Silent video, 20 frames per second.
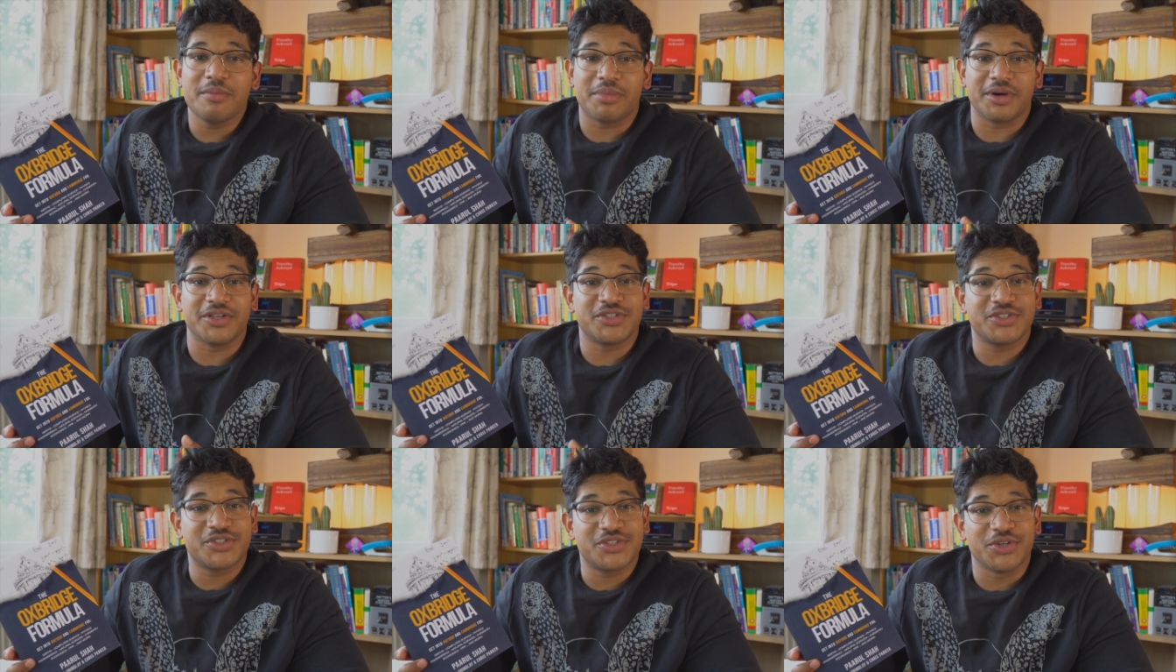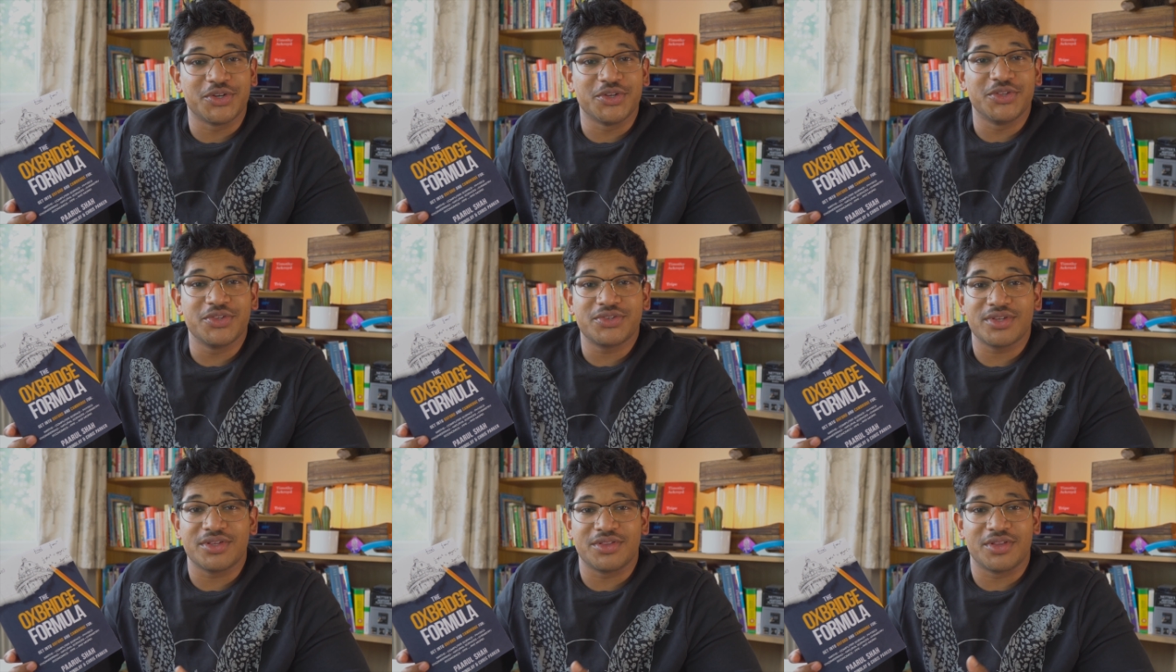by
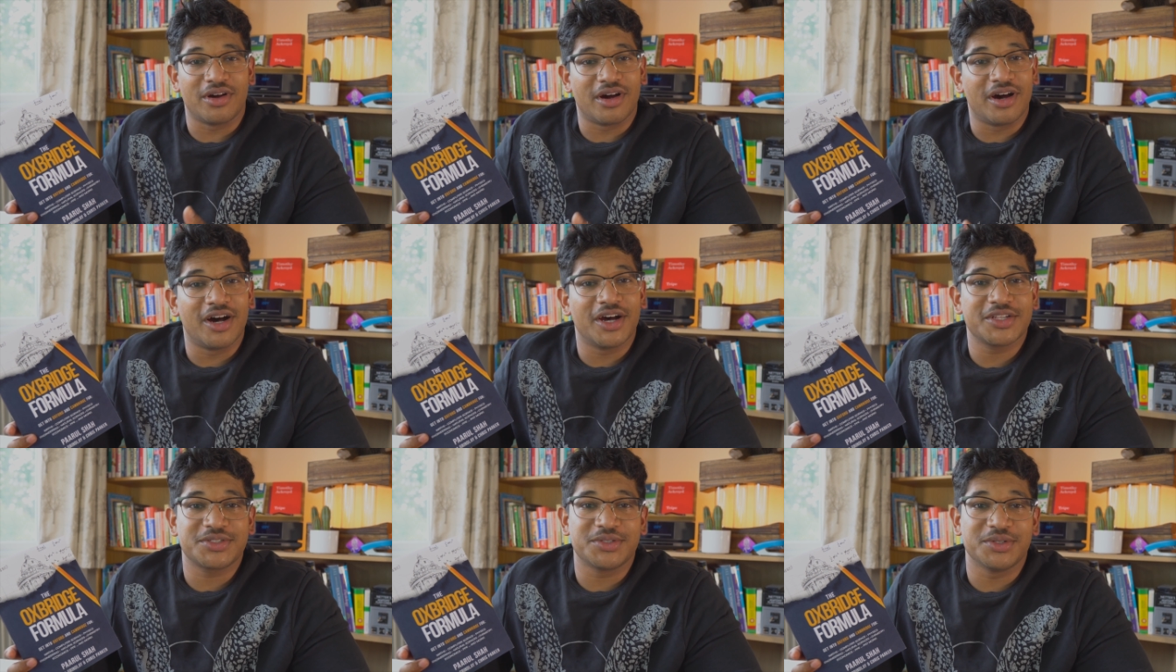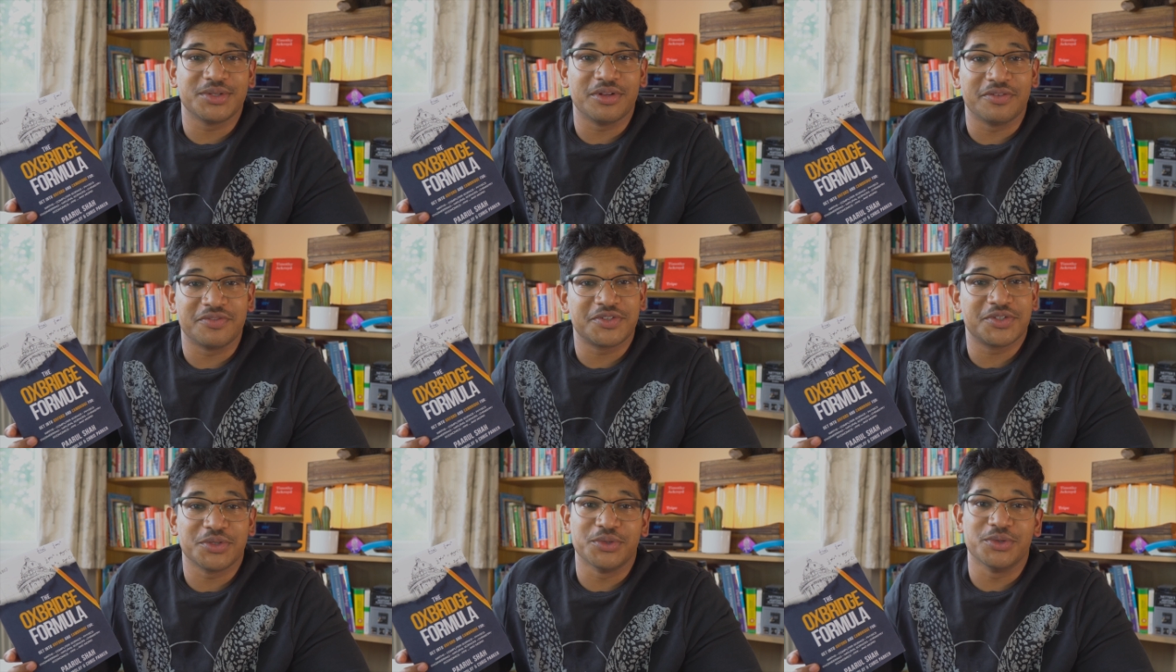students and their arsenal
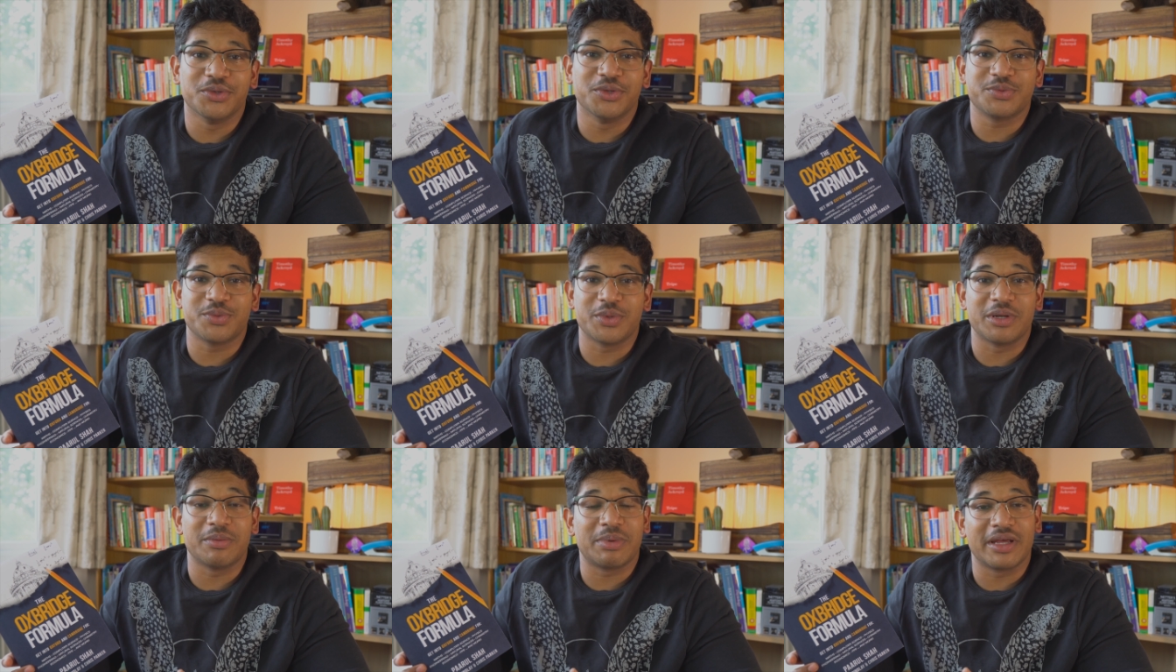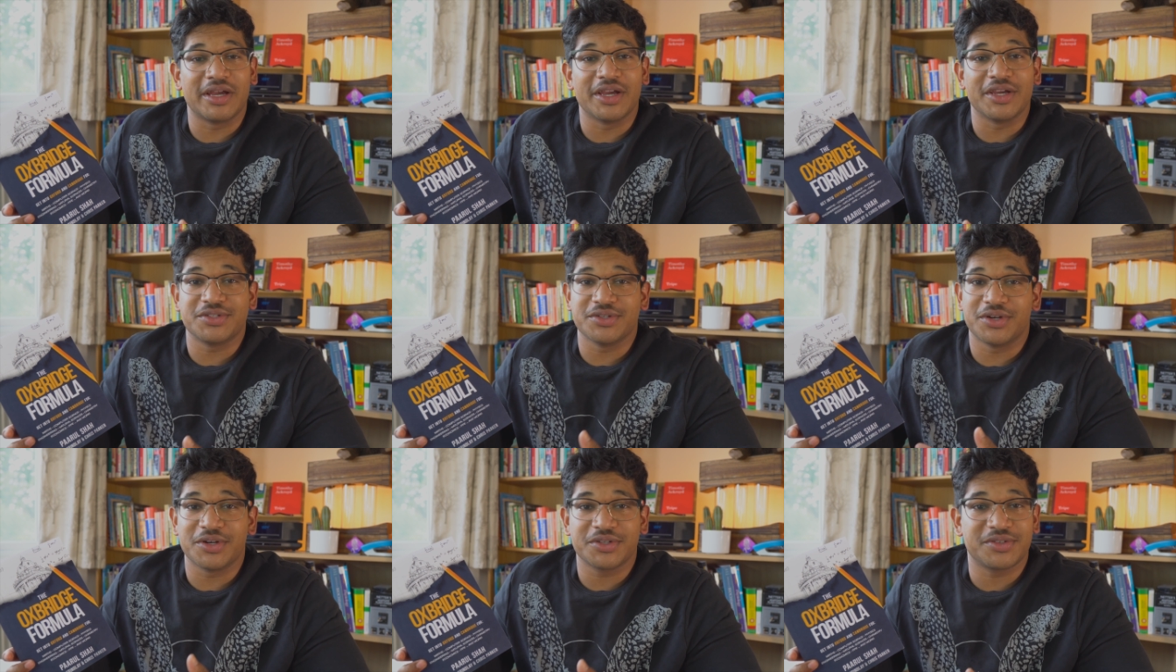of tools when
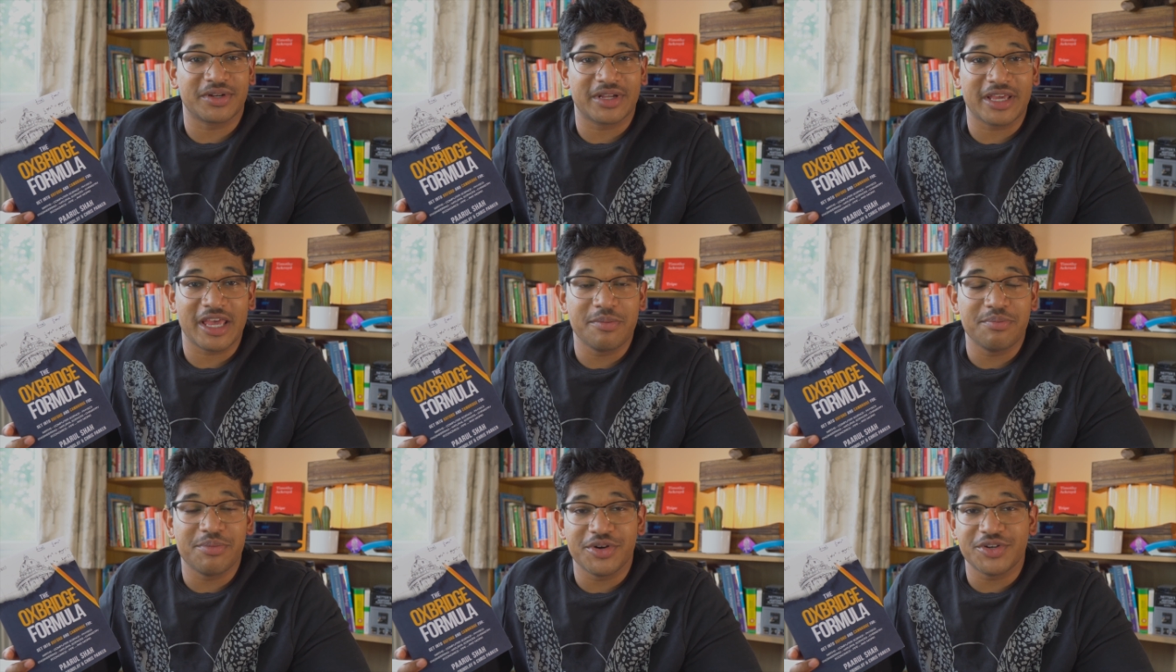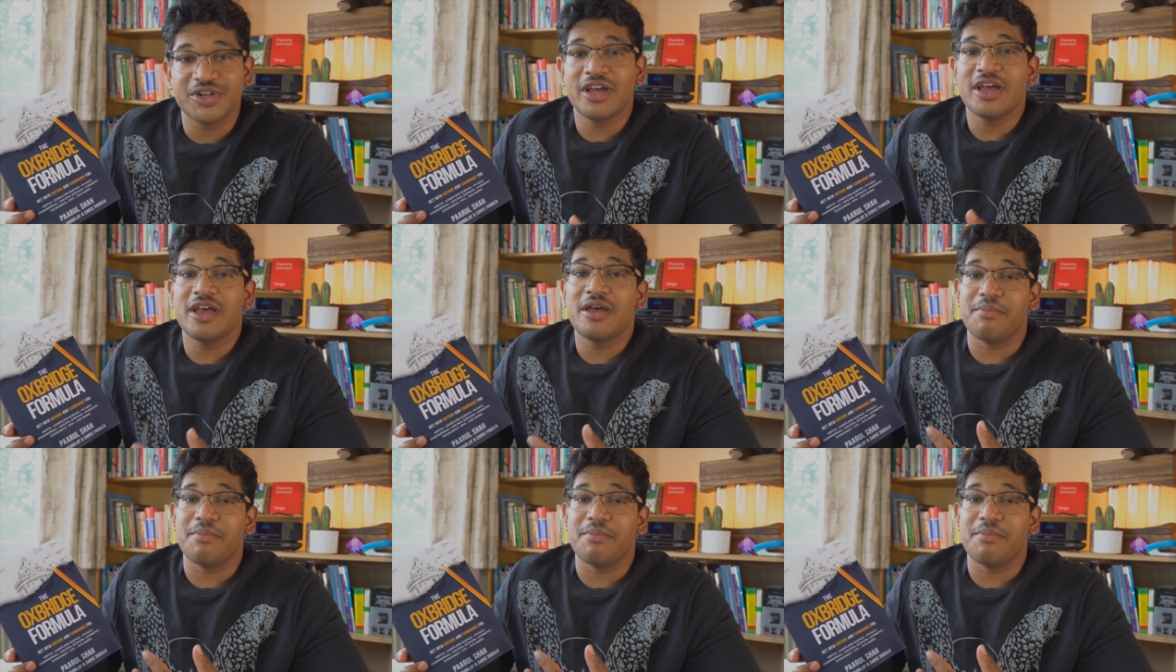applying to Oxford or Cambridge